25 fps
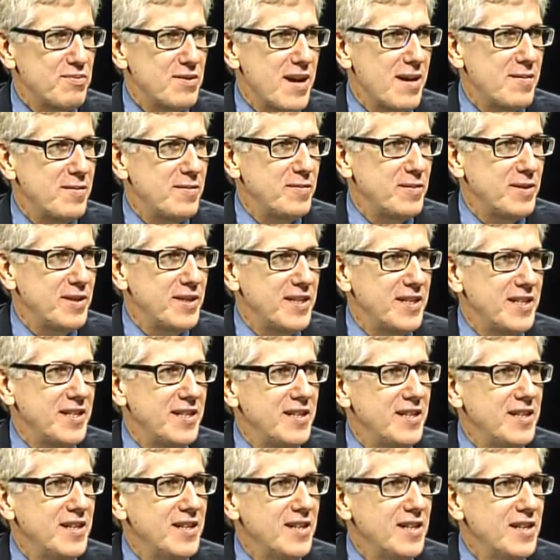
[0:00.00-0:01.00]
probably.
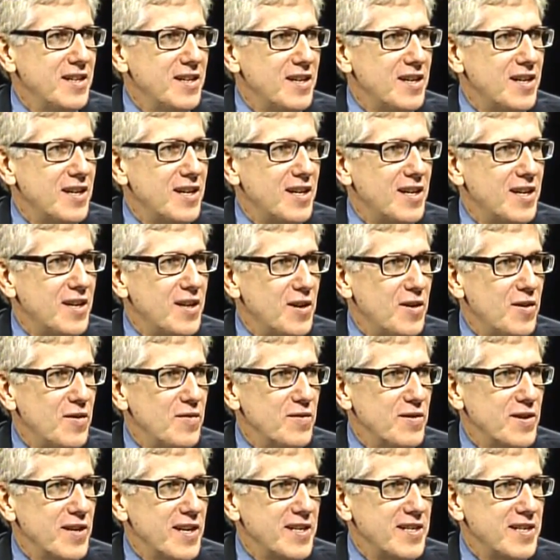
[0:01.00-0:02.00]
So uh,
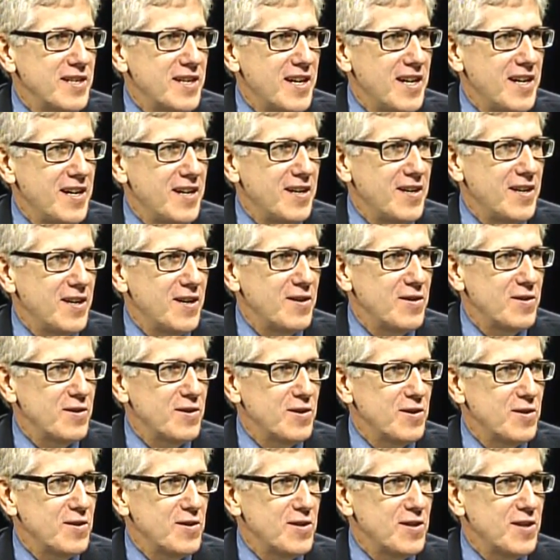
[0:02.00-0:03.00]
overeducated,
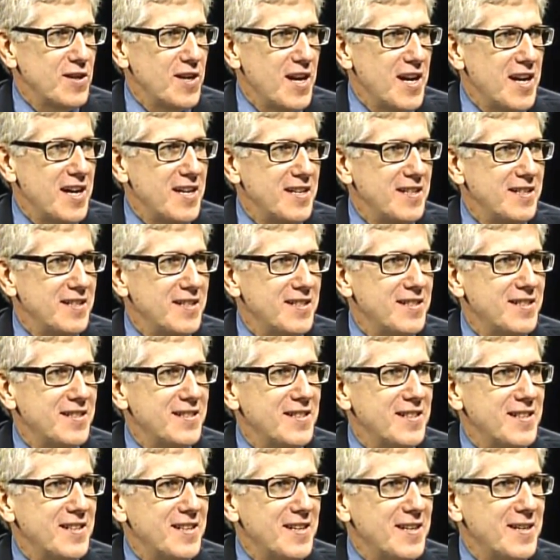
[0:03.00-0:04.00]

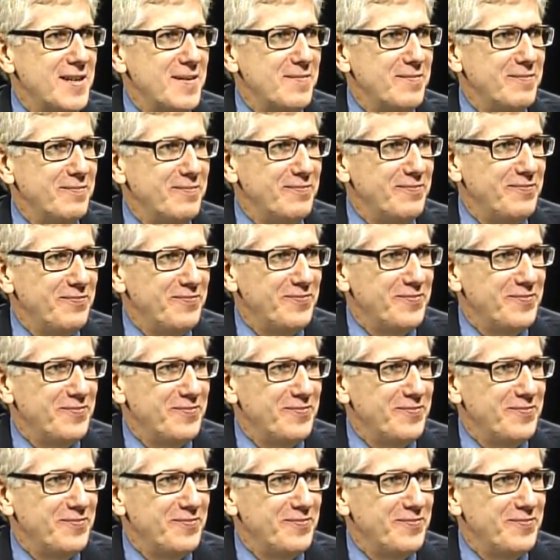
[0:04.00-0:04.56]
undersocialized, um,